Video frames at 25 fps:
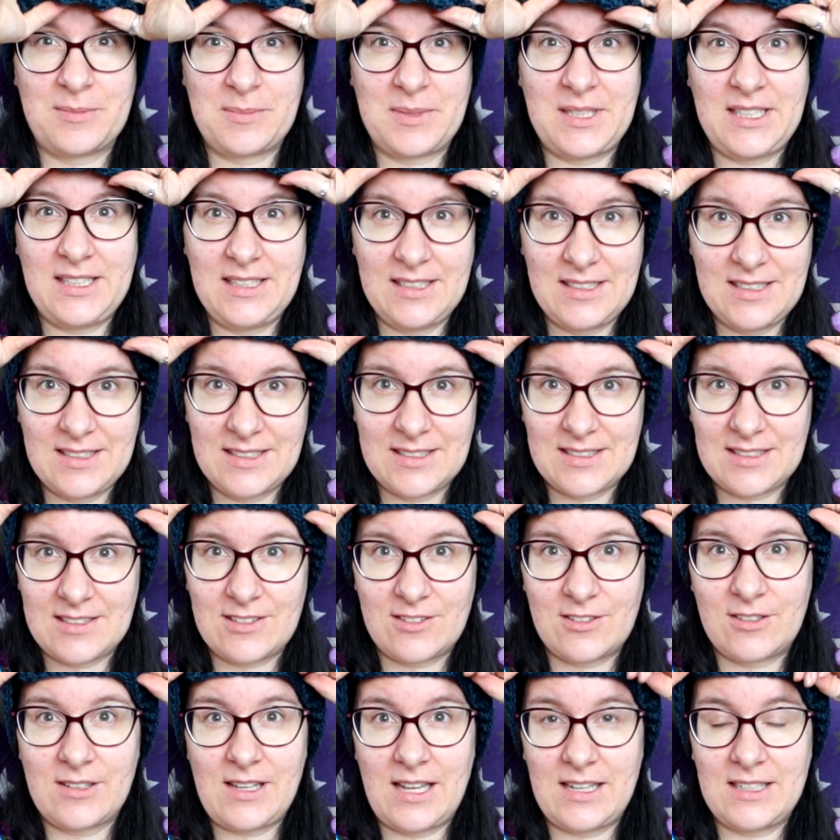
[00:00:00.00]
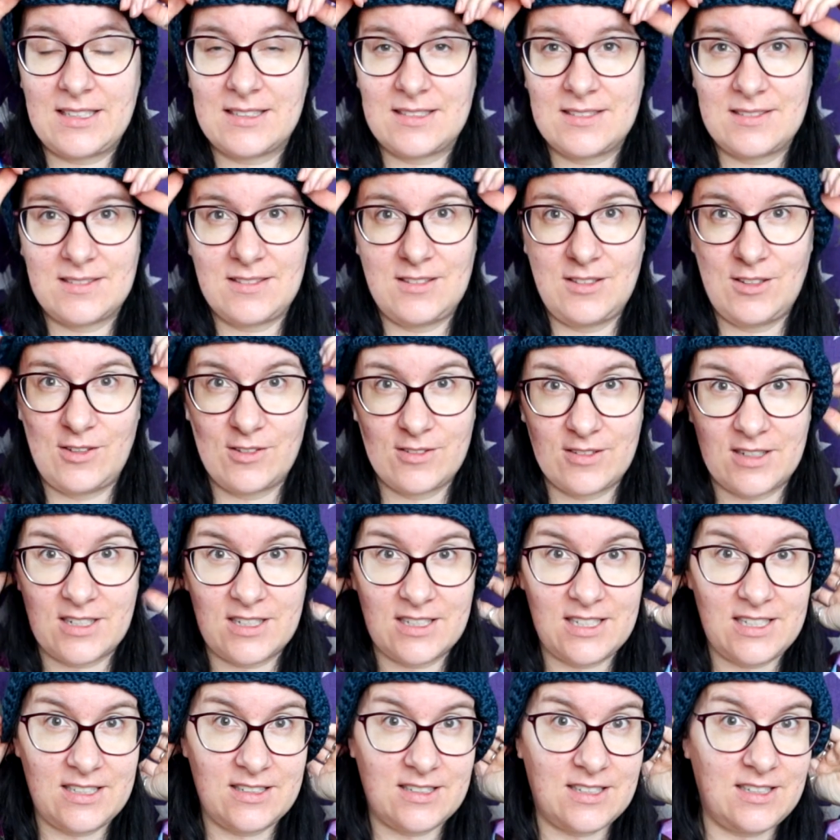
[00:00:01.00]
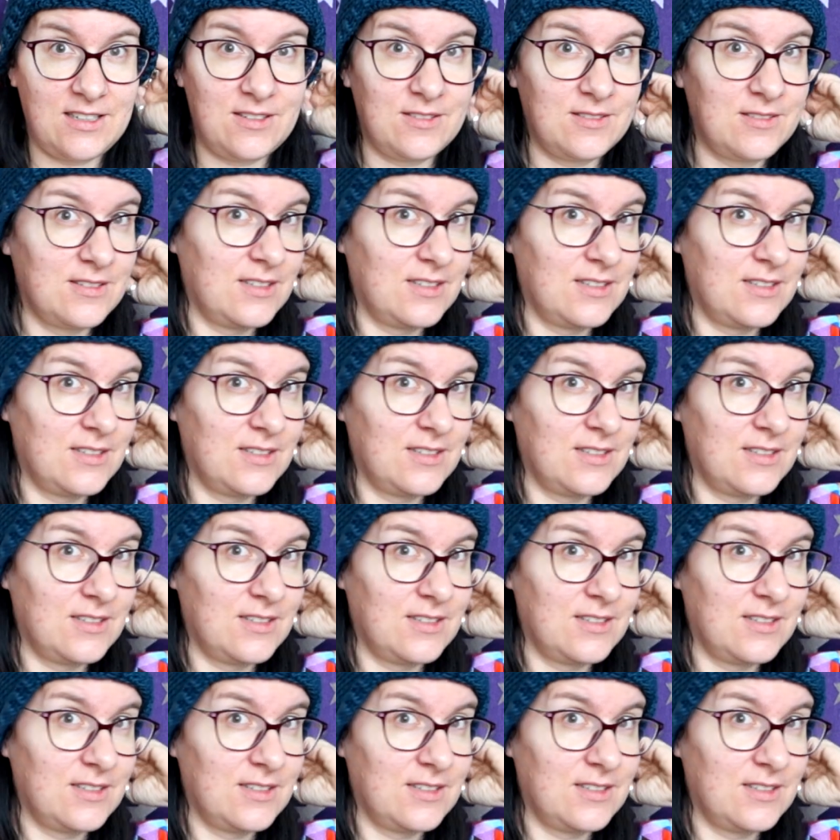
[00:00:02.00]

me, or like longer than I